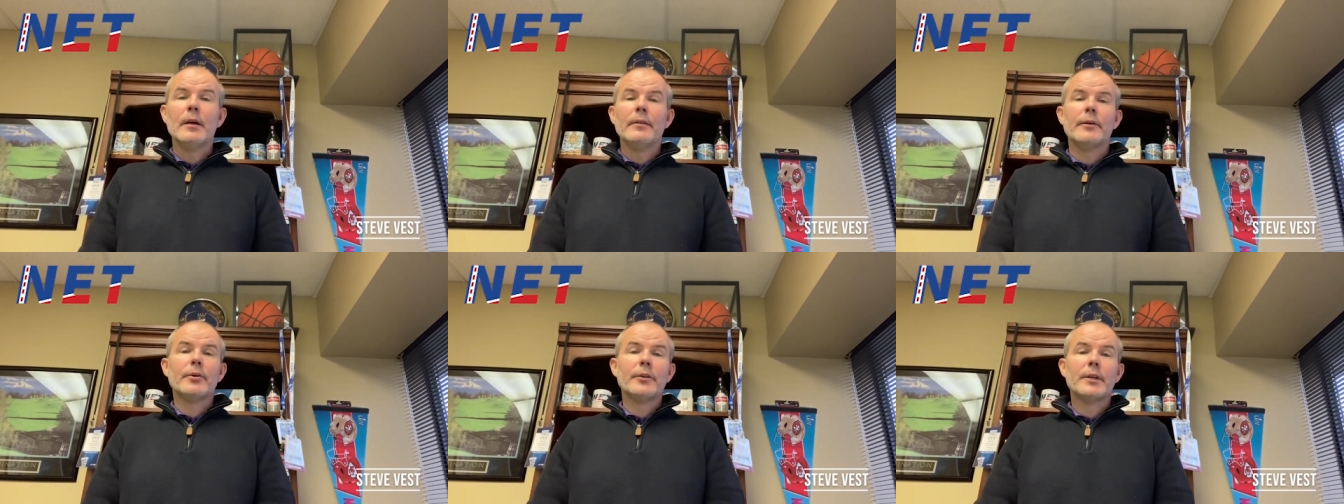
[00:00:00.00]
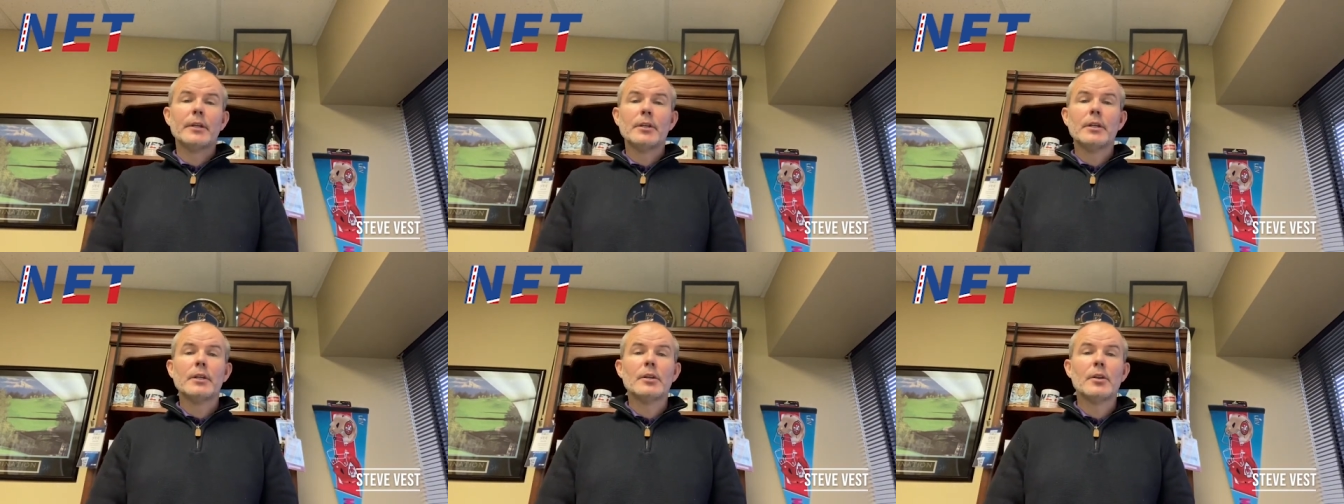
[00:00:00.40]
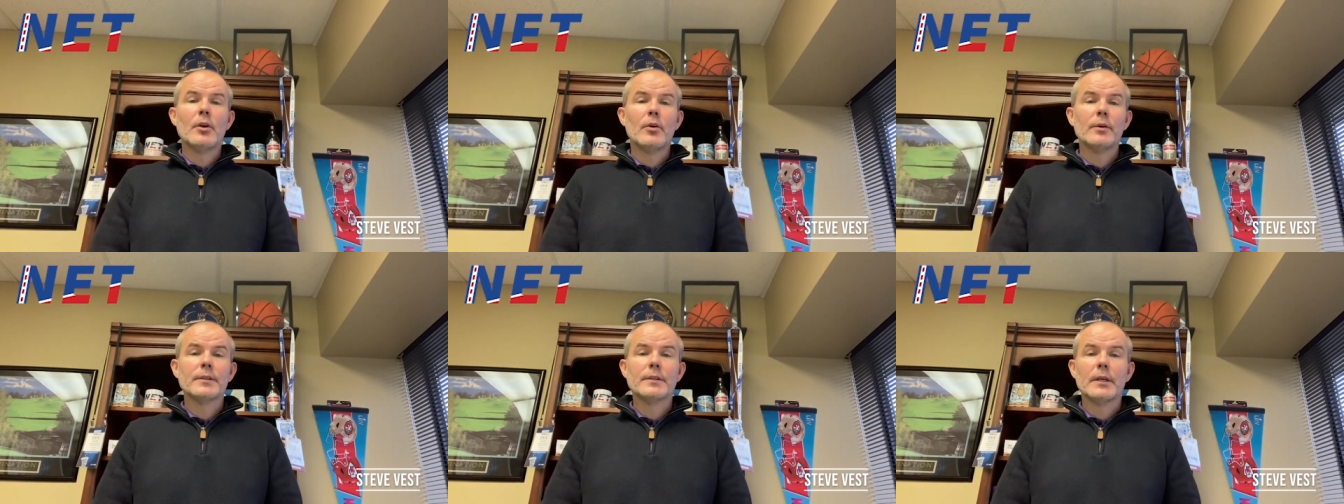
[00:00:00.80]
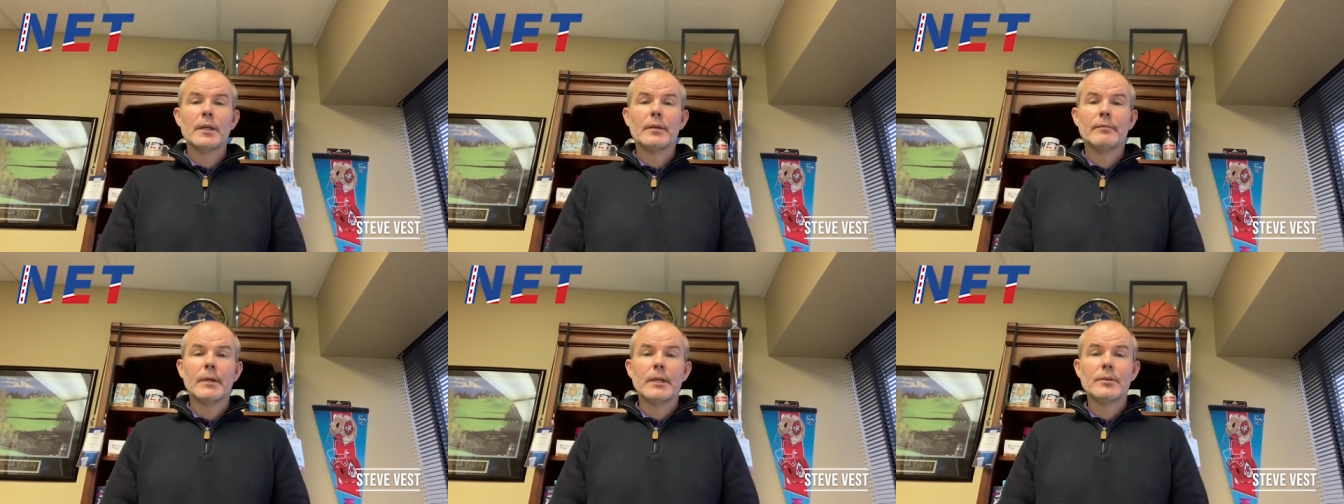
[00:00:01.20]
The only thing you need to know is
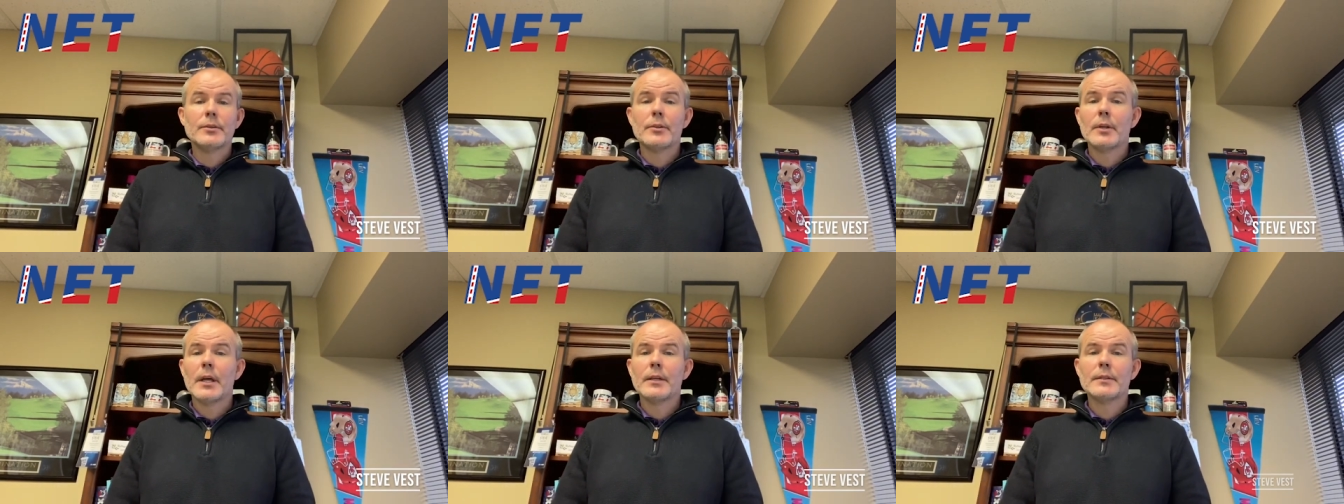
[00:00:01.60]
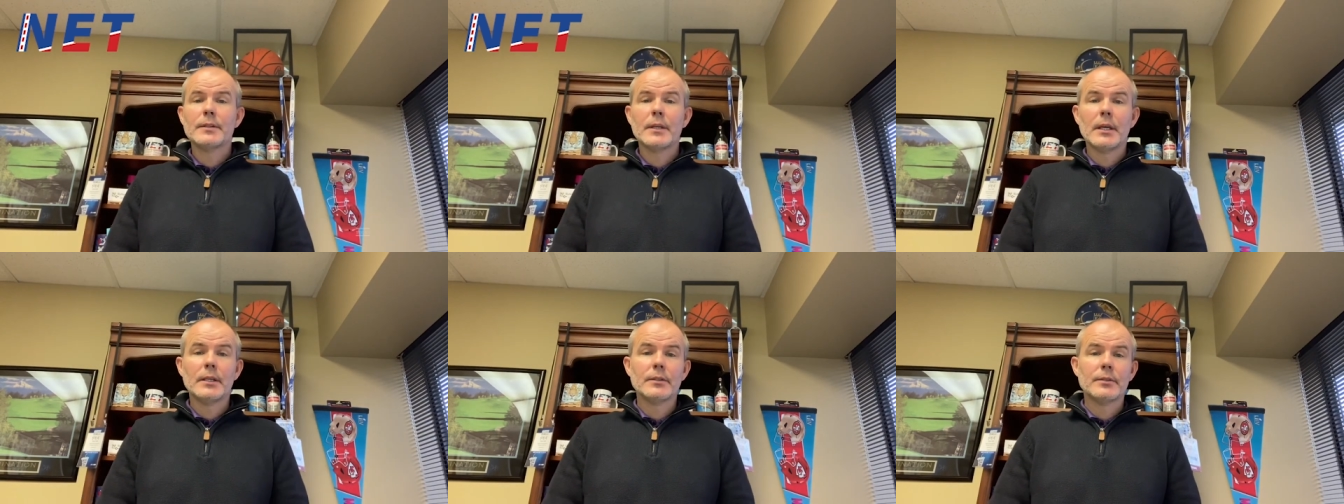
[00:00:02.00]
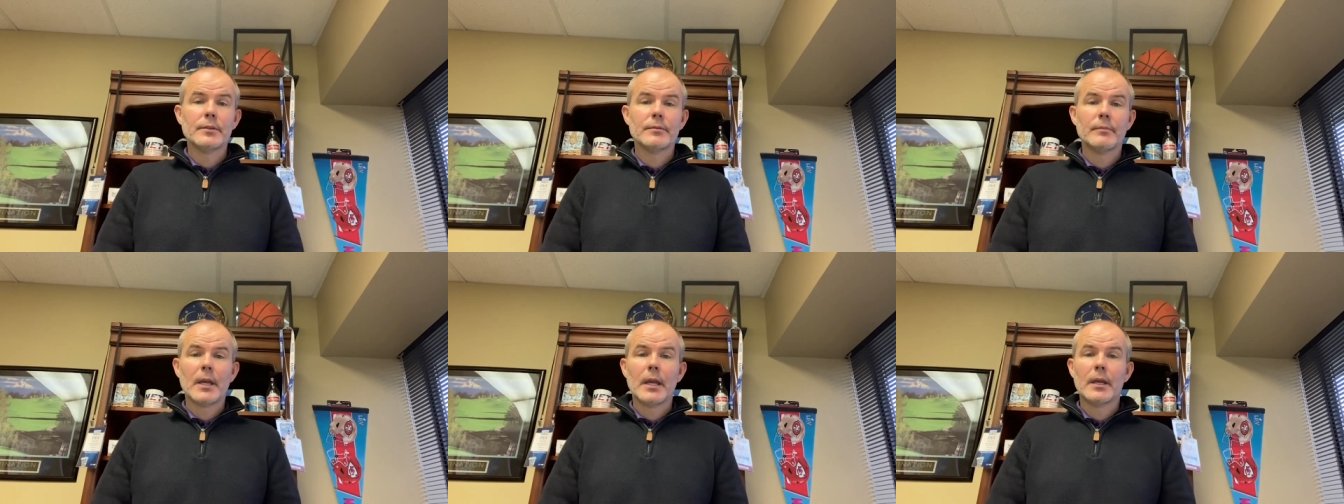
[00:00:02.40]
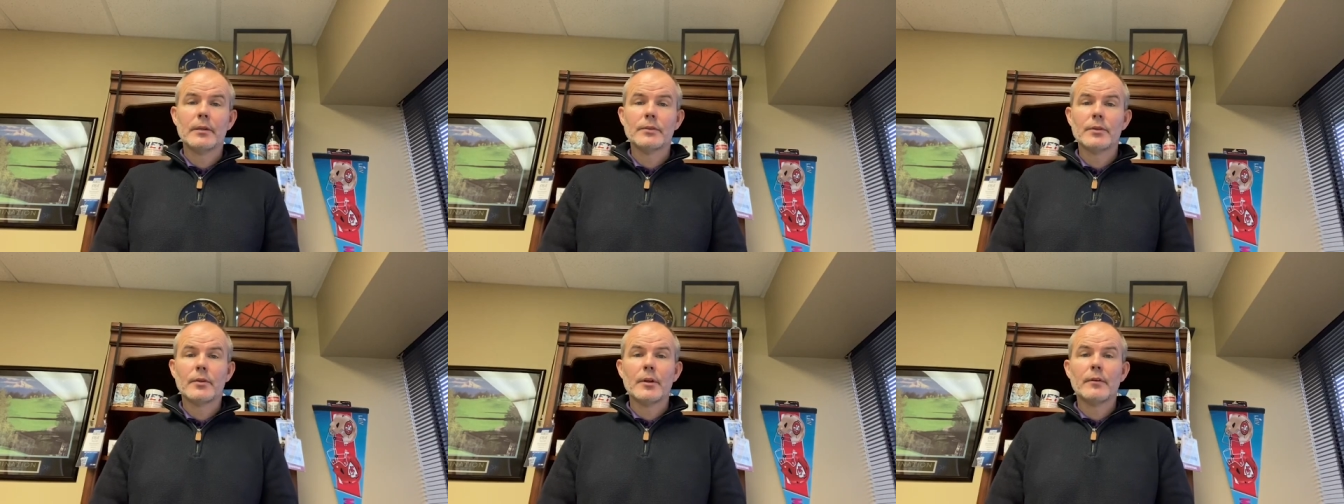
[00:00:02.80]
that it is United States,
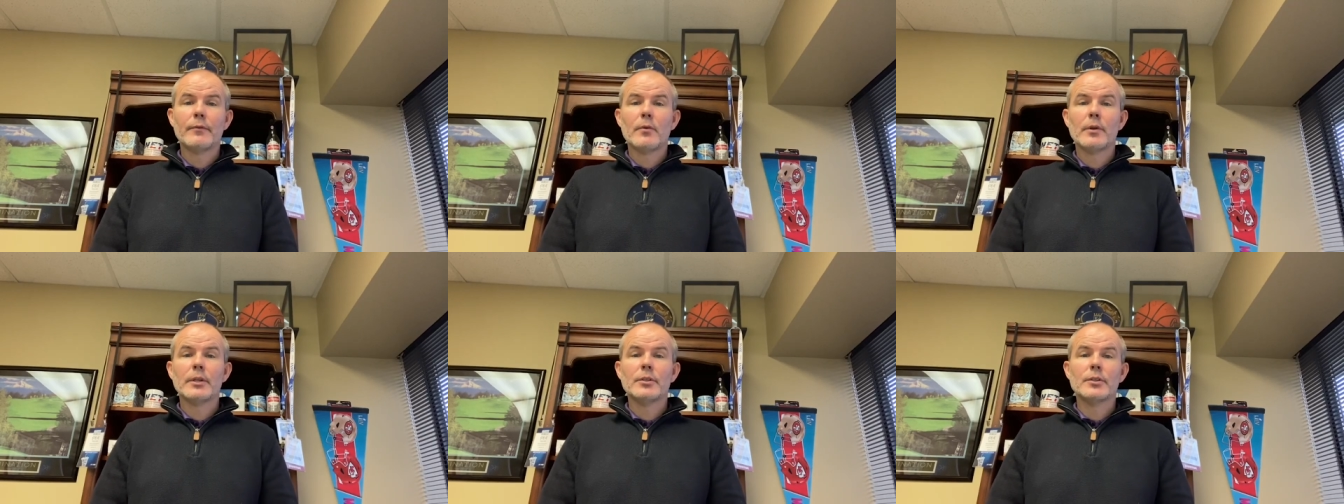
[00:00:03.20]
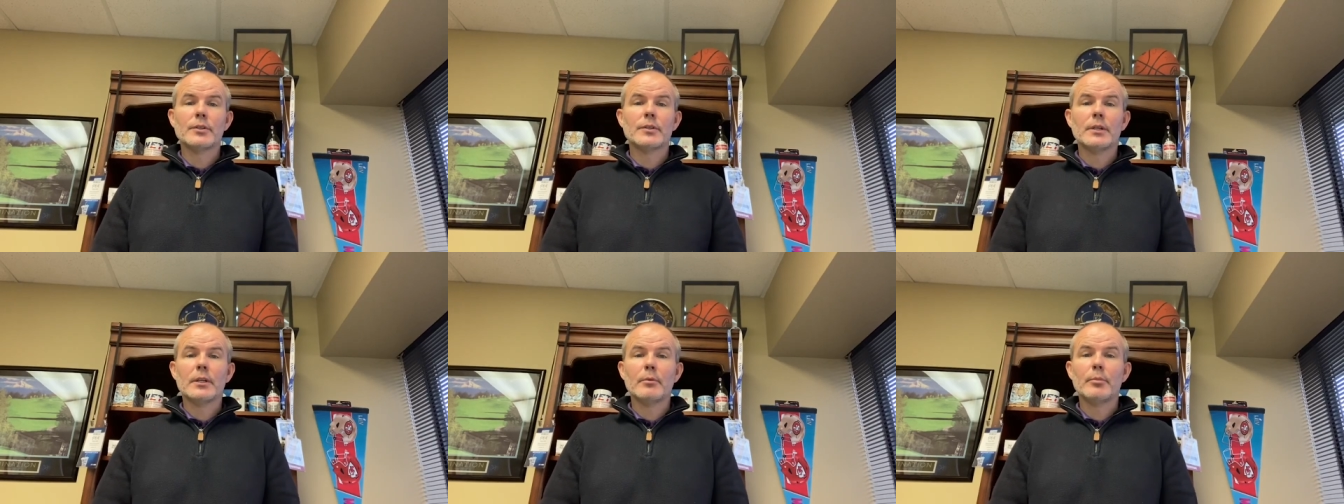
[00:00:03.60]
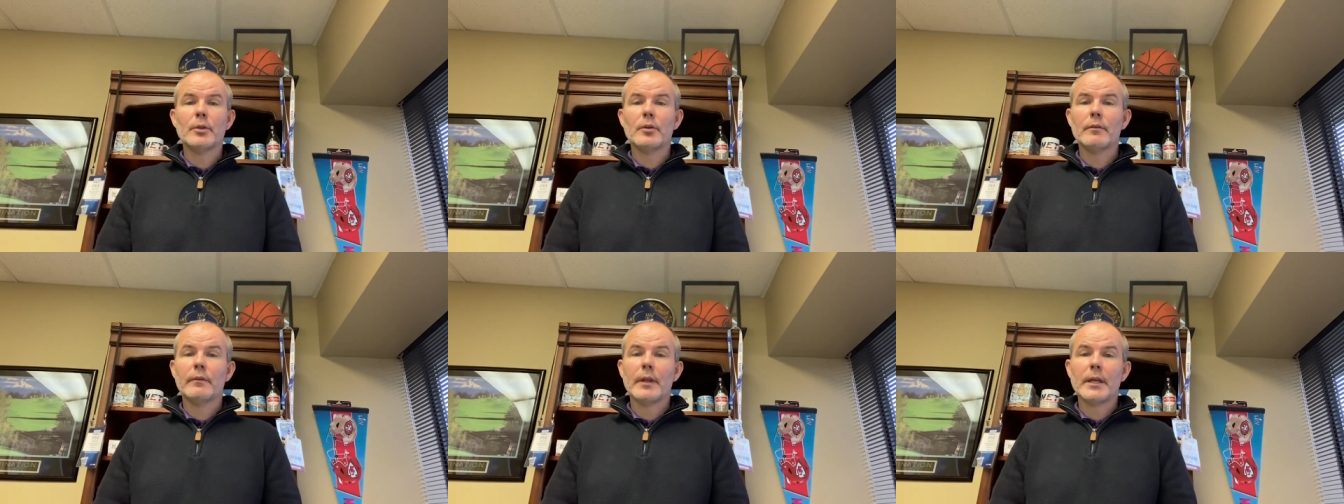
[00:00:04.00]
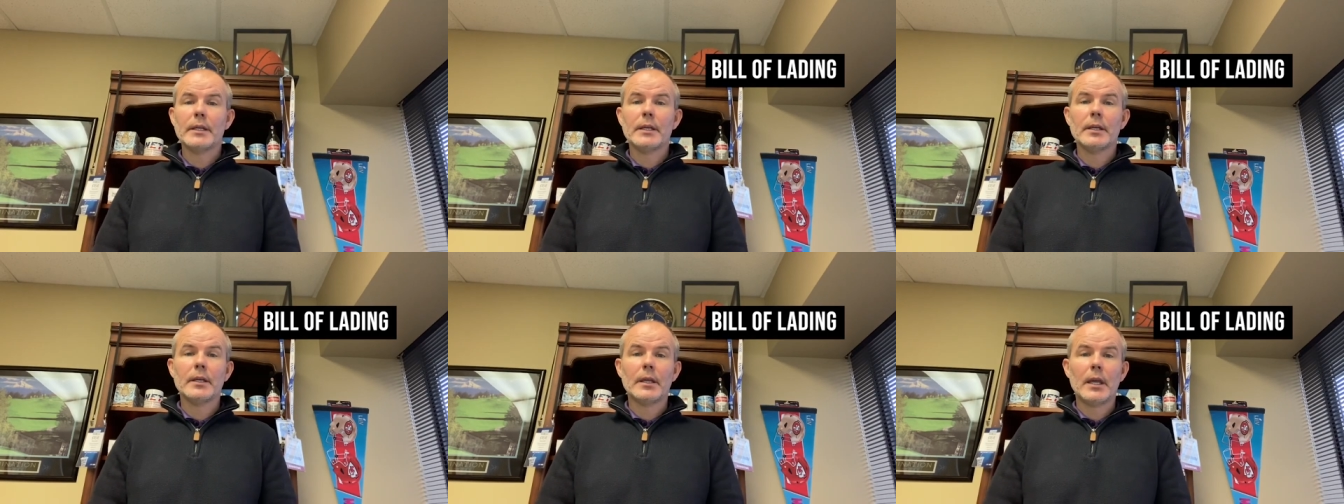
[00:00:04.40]
and so therefore you just need a bill of
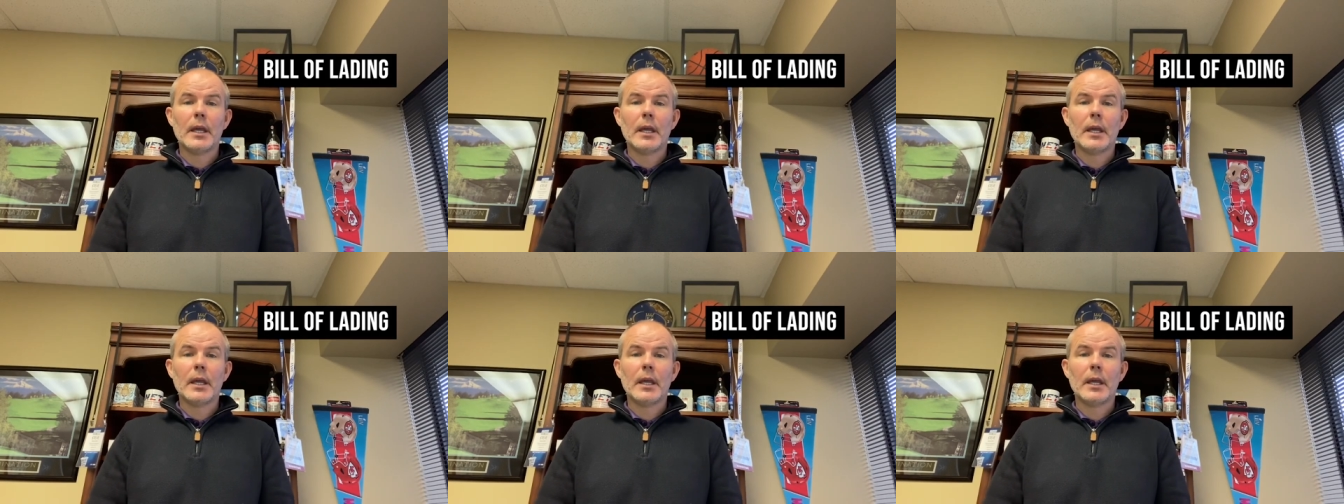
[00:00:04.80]
lading.